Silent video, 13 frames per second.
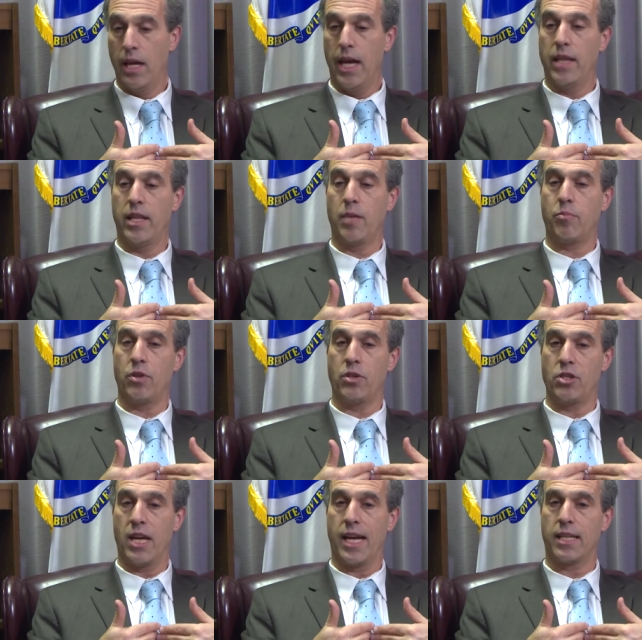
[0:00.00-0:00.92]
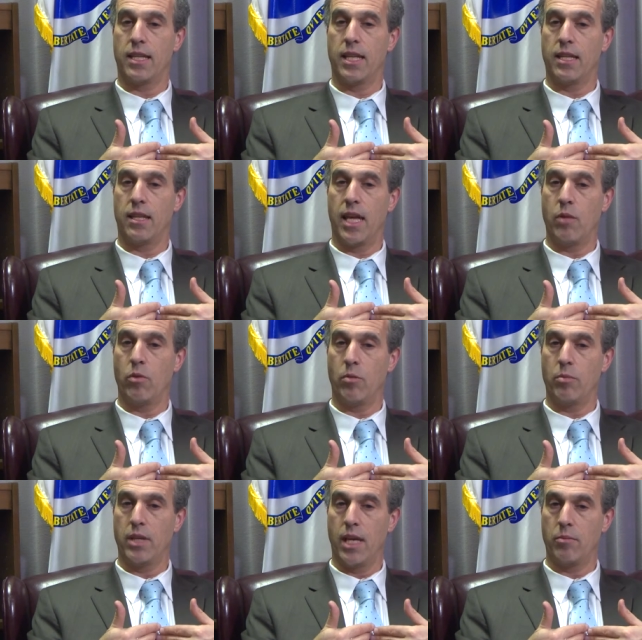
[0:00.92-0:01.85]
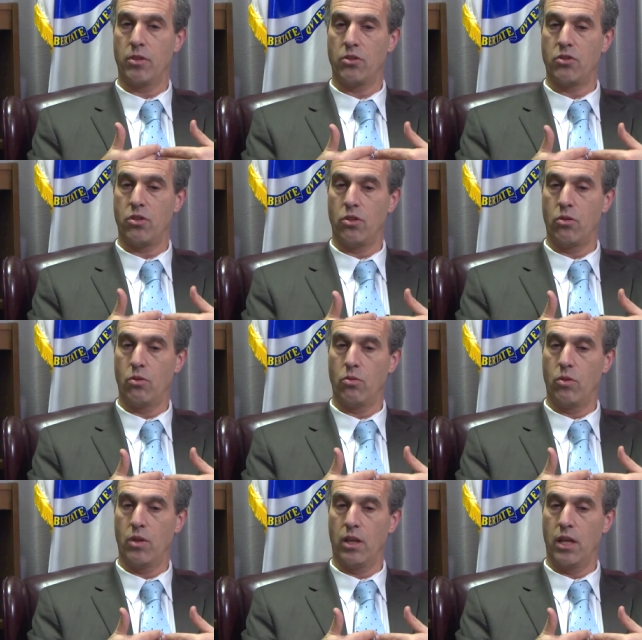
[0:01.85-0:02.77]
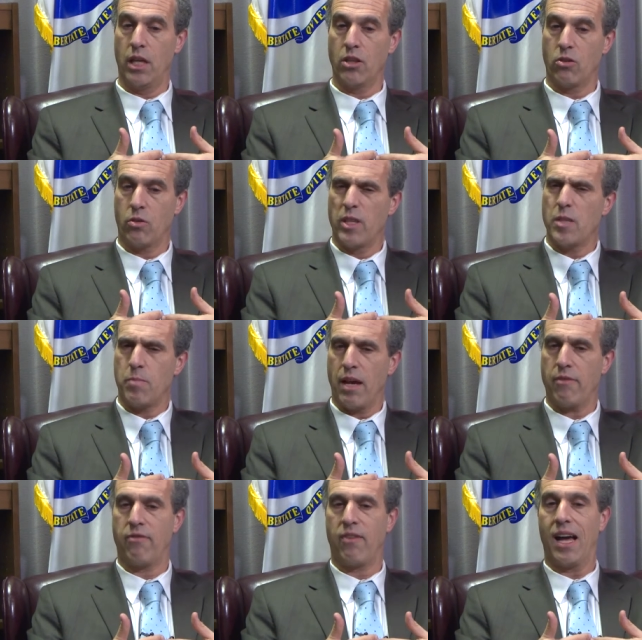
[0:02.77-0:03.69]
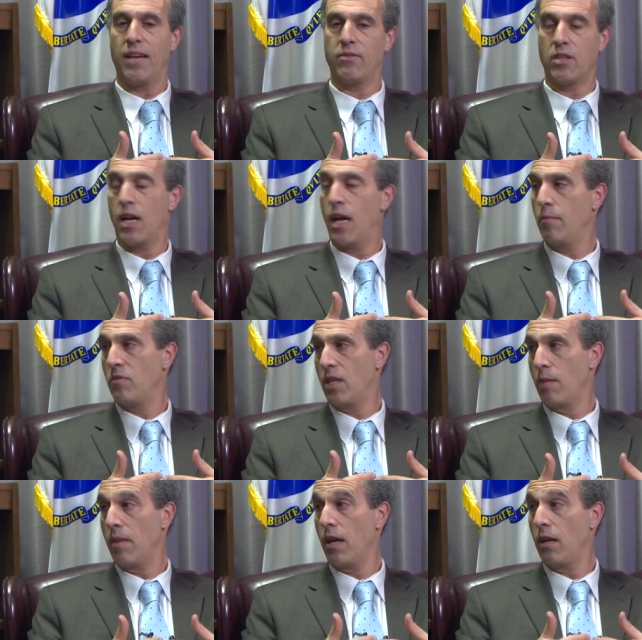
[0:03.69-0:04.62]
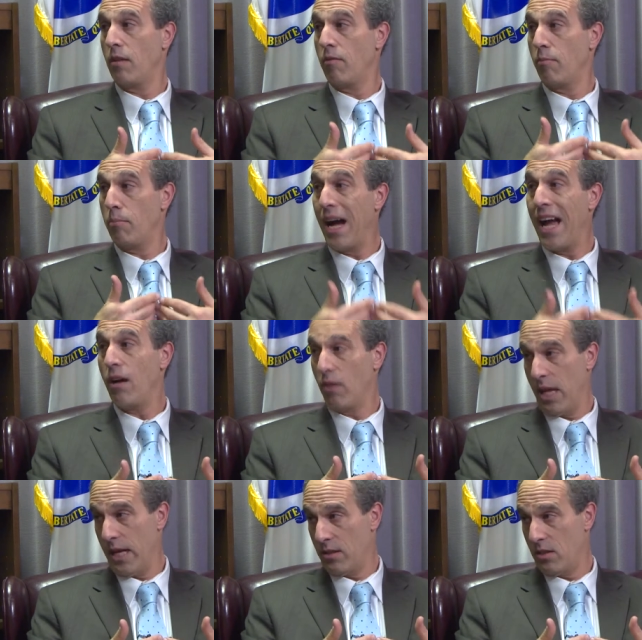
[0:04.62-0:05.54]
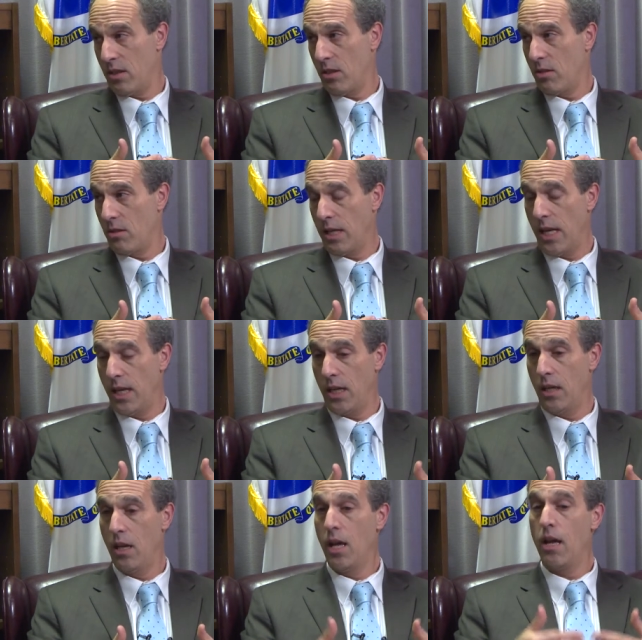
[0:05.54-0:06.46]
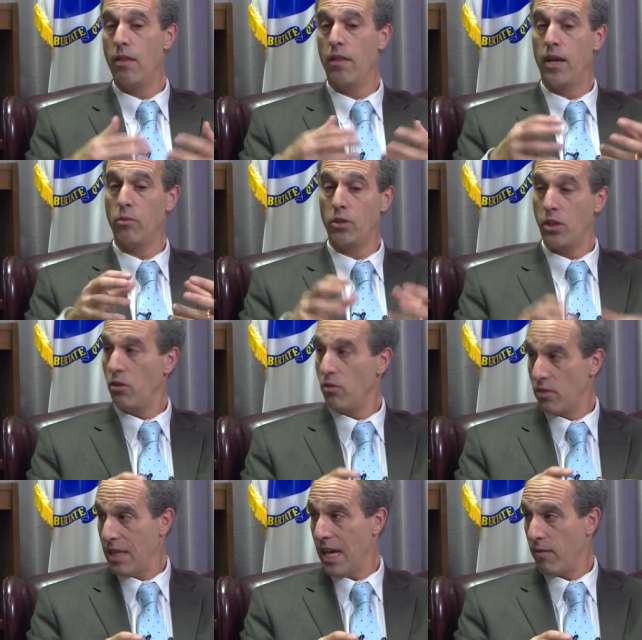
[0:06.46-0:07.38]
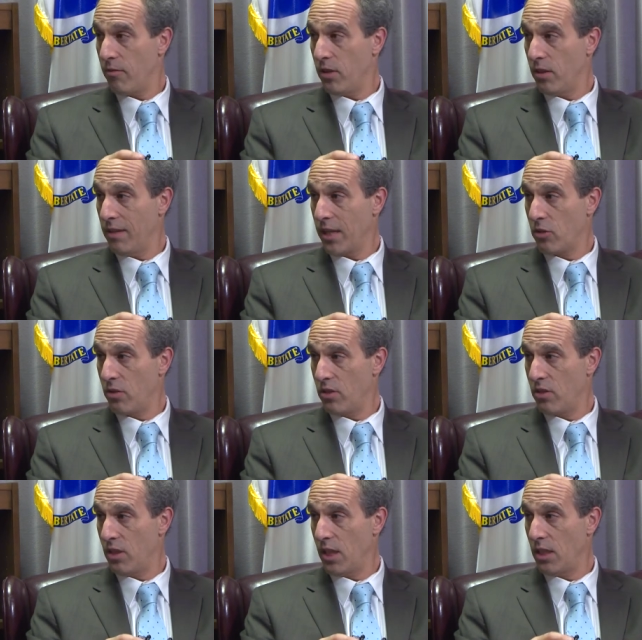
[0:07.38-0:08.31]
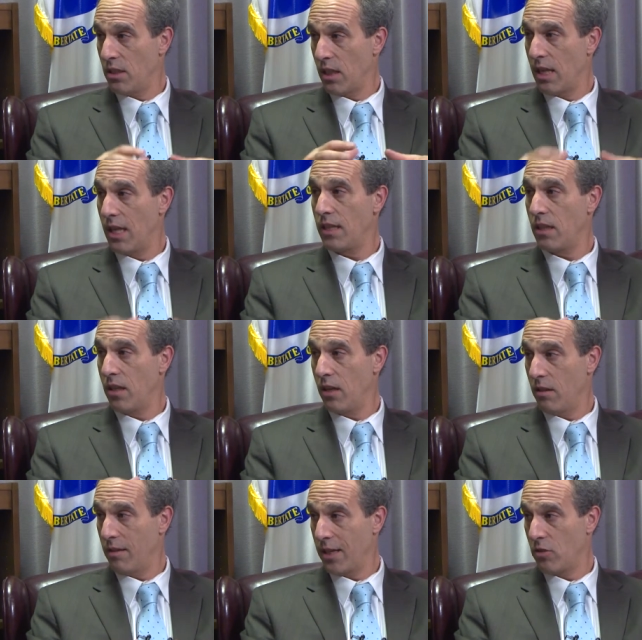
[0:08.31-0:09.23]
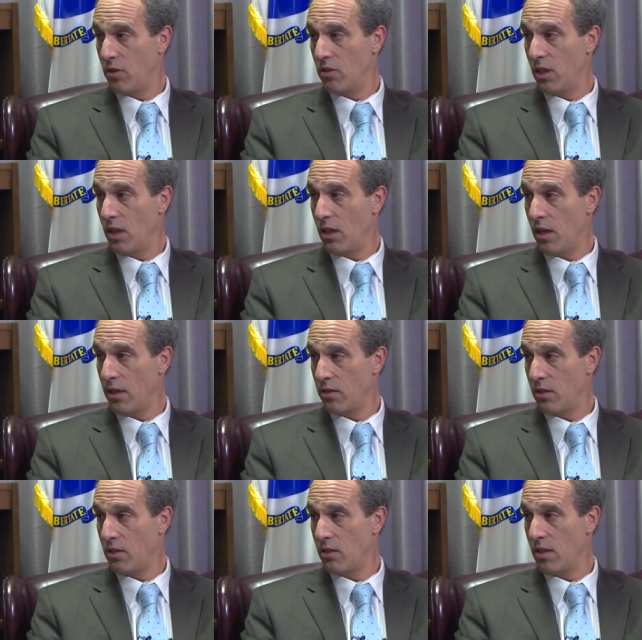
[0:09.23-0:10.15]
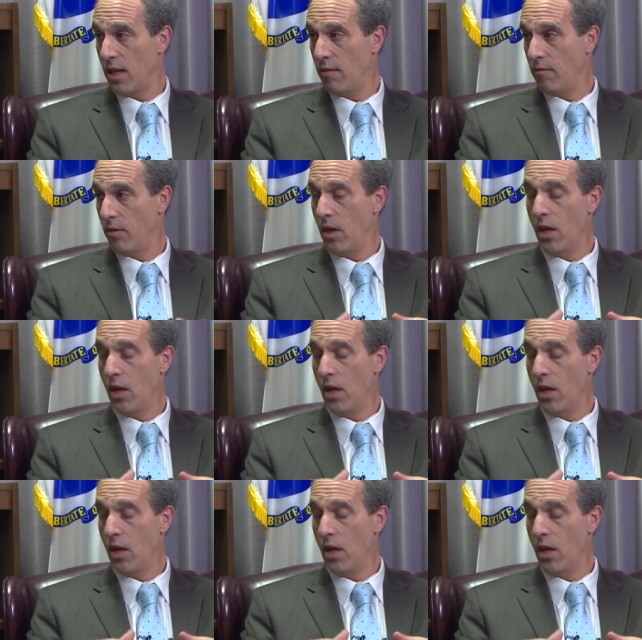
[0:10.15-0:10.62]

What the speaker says: and they project that they will be able to increase by 5 times the amount of biogas they're creating. They will use that for electricity to cut their electricity costs and save